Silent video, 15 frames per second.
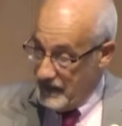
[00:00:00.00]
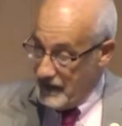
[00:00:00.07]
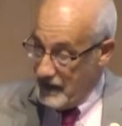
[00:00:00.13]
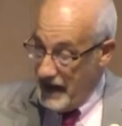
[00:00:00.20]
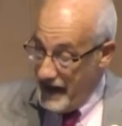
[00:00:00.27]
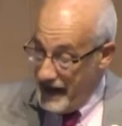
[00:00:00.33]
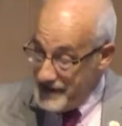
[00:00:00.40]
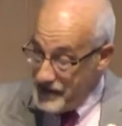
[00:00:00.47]

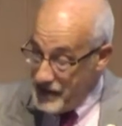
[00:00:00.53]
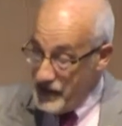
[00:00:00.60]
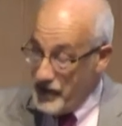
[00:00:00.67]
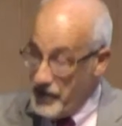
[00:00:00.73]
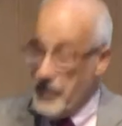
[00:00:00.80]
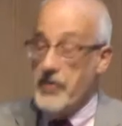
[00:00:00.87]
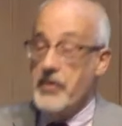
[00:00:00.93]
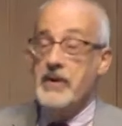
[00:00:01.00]
I
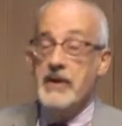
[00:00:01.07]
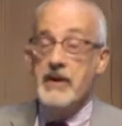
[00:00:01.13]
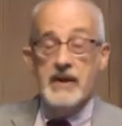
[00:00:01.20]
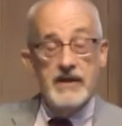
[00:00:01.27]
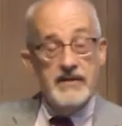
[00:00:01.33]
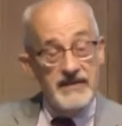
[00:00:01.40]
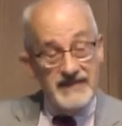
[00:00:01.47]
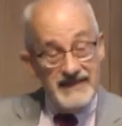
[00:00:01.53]
know
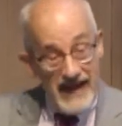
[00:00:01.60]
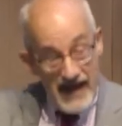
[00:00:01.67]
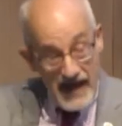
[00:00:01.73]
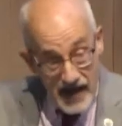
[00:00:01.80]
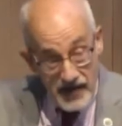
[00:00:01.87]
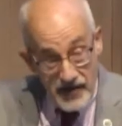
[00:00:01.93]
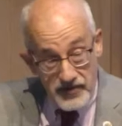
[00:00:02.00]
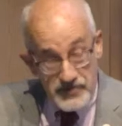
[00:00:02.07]
that the
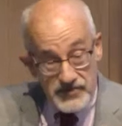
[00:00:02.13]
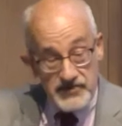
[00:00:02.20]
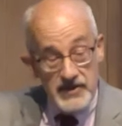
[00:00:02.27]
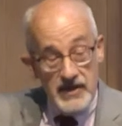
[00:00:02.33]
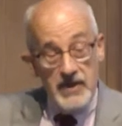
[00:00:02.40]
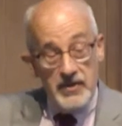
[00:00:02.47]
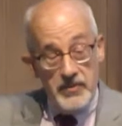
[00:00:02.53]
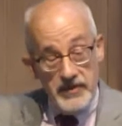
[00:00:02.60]
House
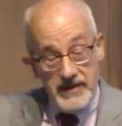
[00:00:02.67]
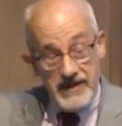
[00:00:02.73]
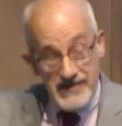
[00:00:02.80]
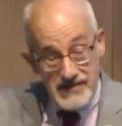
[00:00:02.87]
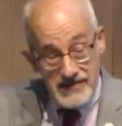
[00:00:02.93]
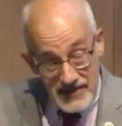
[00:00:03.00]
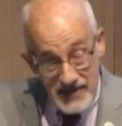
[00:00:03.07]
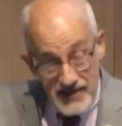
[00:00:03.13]
will
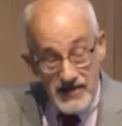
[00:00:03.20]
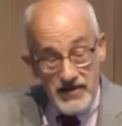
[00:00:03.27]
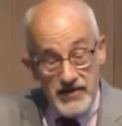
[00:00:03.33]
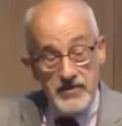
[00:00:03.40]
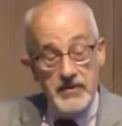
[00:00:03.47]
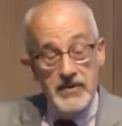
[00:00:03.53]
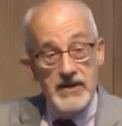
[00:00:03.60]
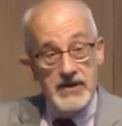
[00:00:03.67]

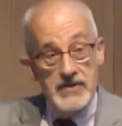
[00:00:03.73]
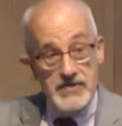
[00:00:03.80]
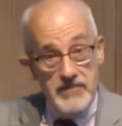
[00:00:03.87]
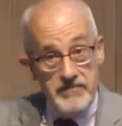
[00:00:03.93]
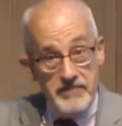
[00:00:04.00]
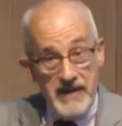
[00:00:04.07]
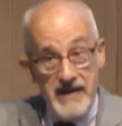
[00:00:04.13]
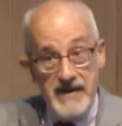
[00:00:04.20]
continue to
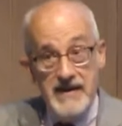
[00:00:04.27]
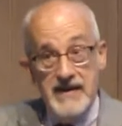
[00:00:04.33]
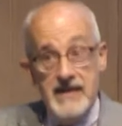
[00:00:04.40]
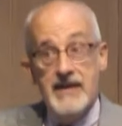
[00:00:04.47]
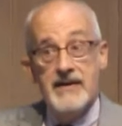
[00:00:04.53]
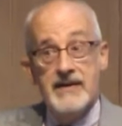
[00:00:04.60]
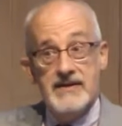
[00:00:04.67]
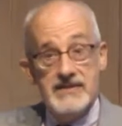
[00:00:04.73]
be
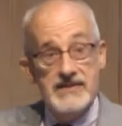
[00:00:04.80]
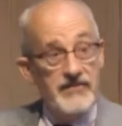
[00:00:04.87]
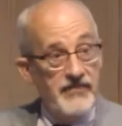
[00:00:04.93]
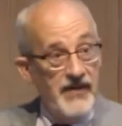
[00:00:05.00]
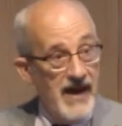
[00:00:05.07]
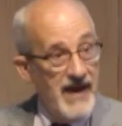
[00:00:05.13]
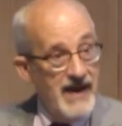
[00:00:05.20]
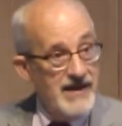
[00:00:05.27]

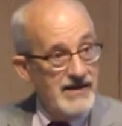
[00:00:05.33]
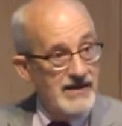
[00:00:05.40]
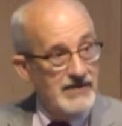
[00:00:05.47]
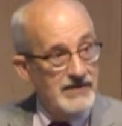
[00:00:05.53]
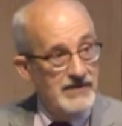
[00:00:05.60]
divided.